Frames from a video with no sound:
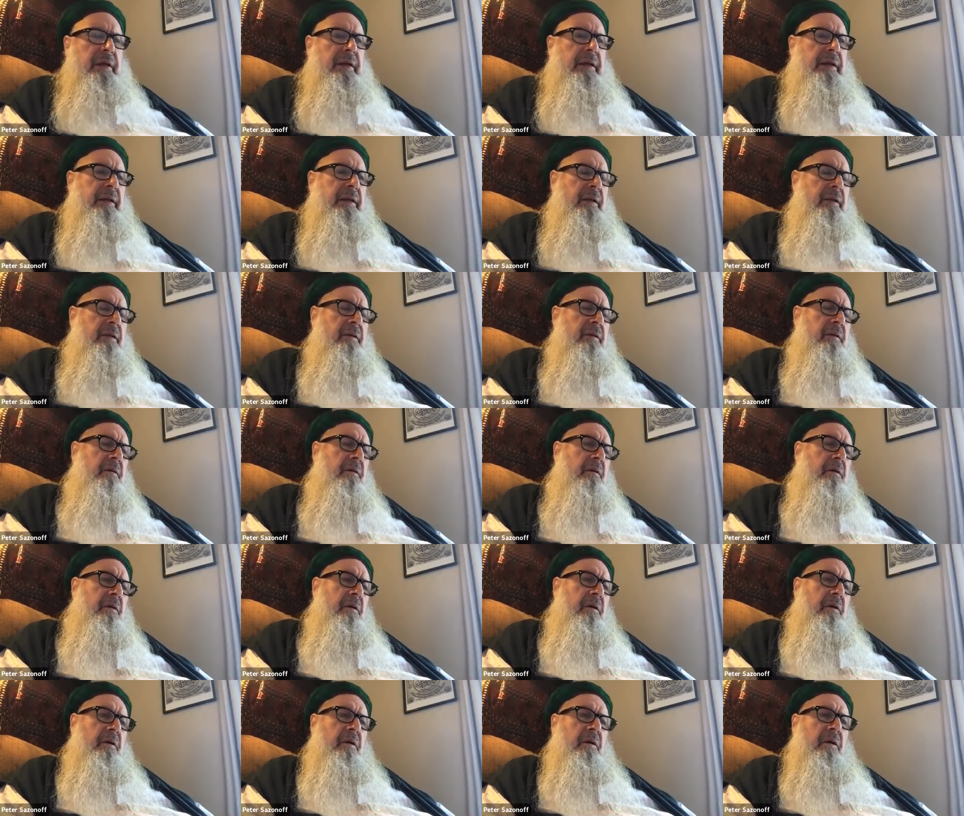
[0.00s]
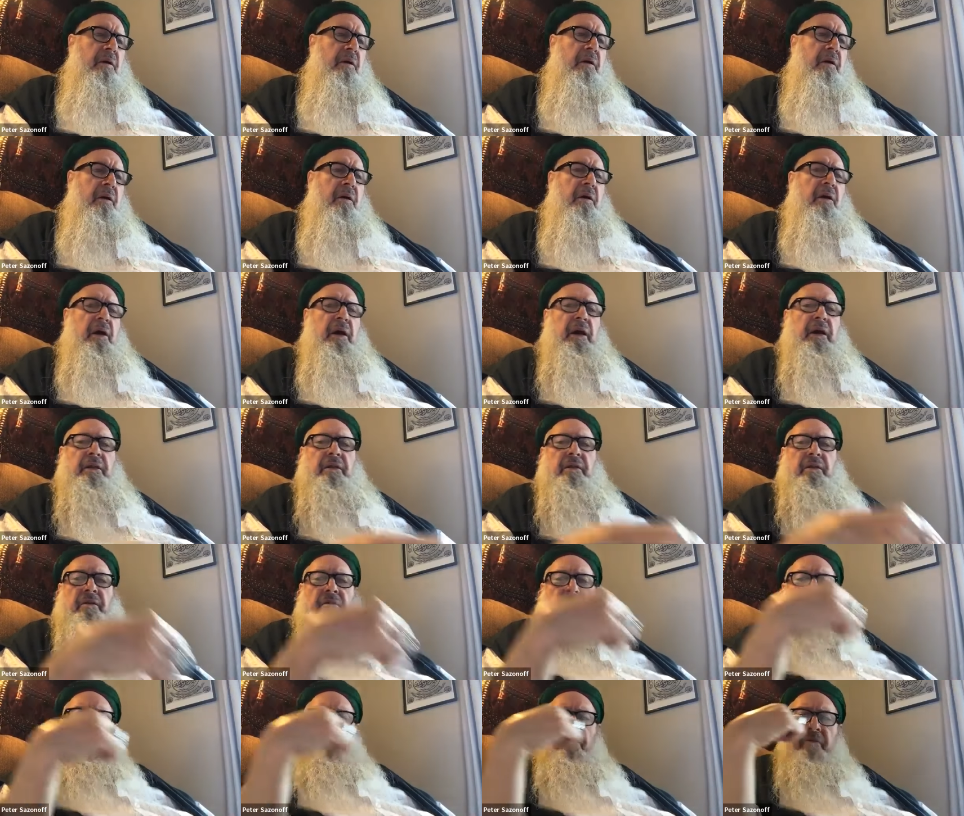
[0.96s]
at it, and
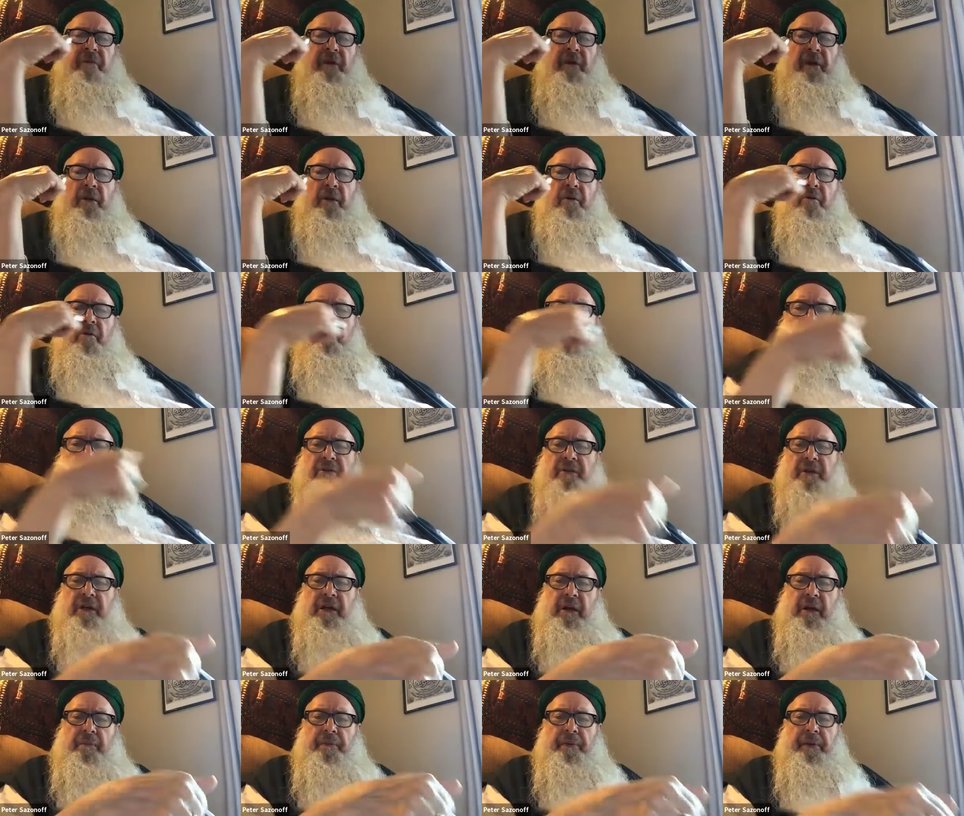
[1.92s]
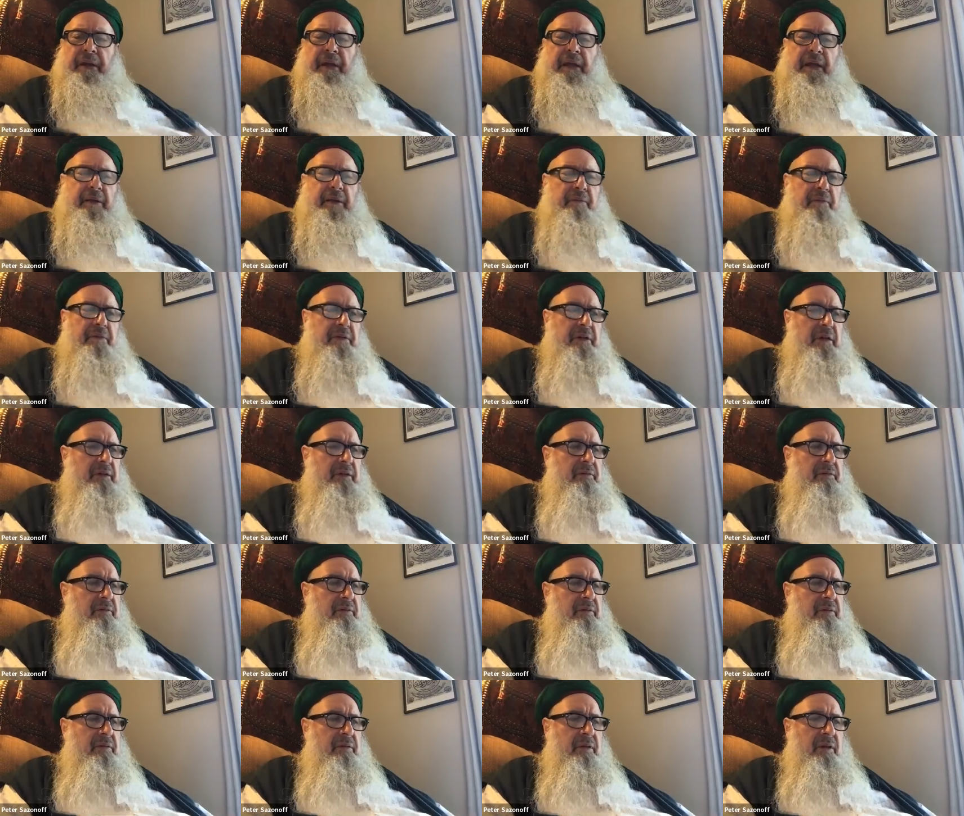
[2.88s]
the fellow who was accompanying him said,
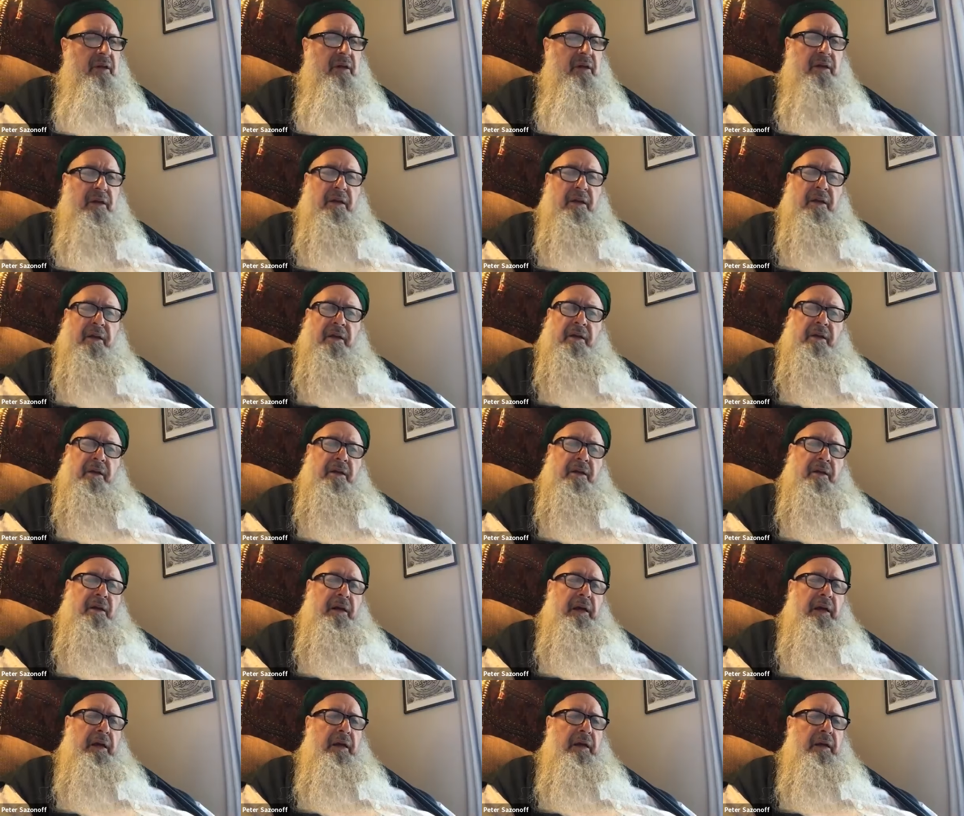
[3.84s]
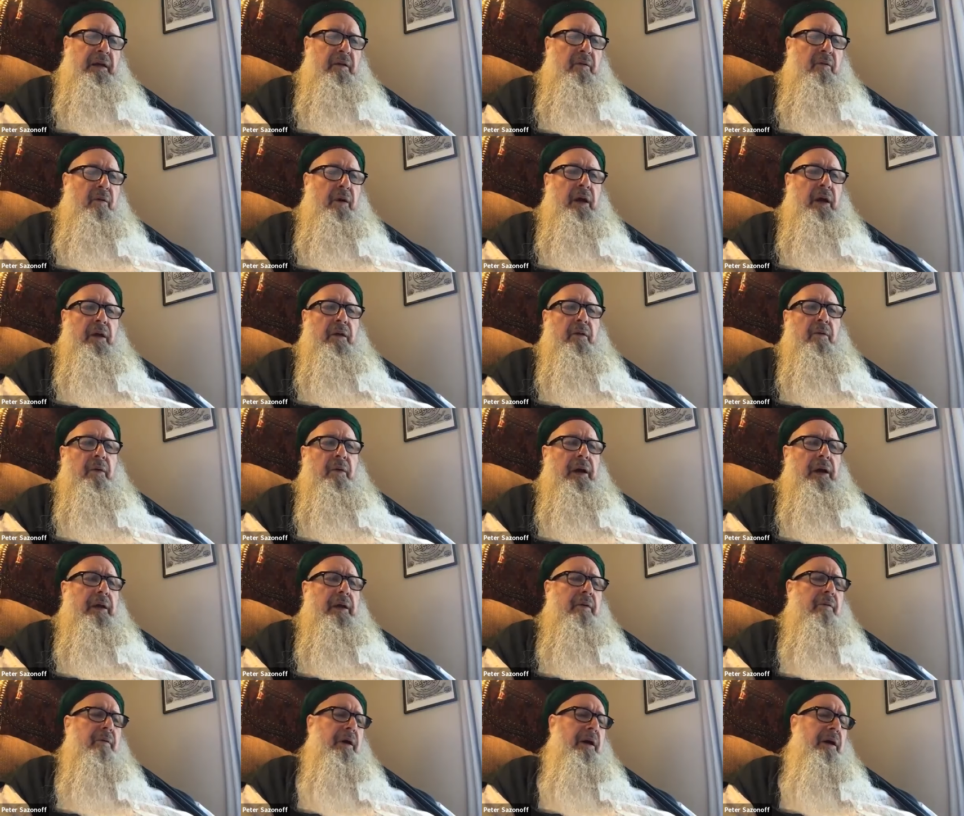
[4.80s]
"Why,
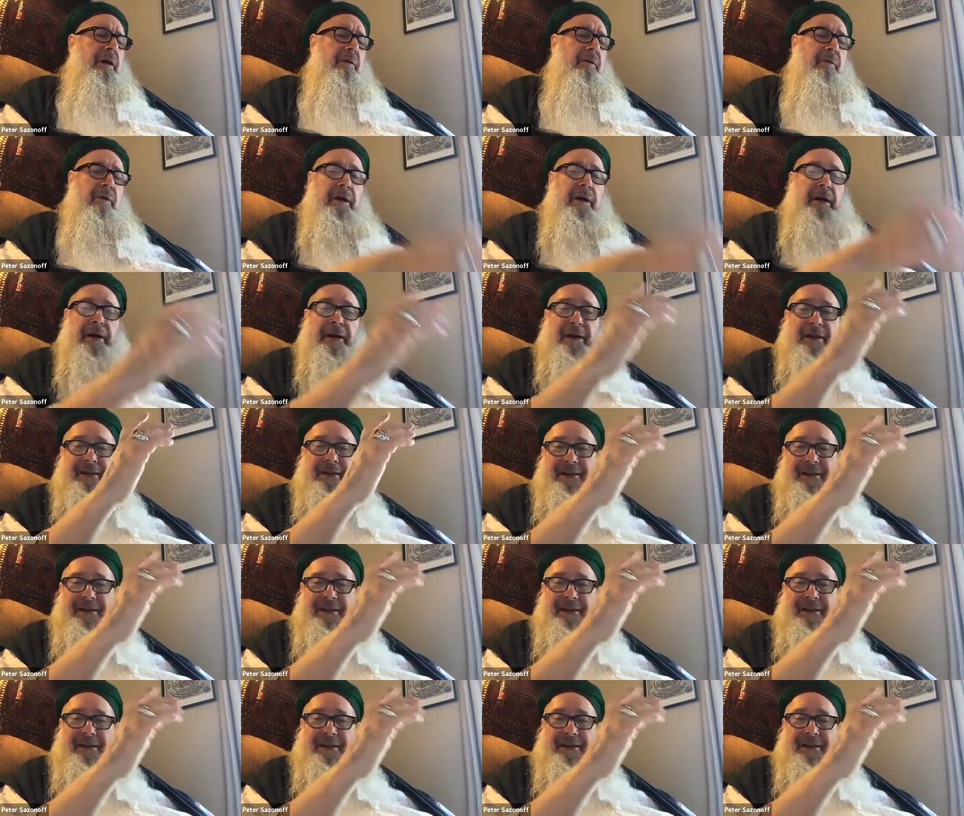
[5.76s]
why, why, why?"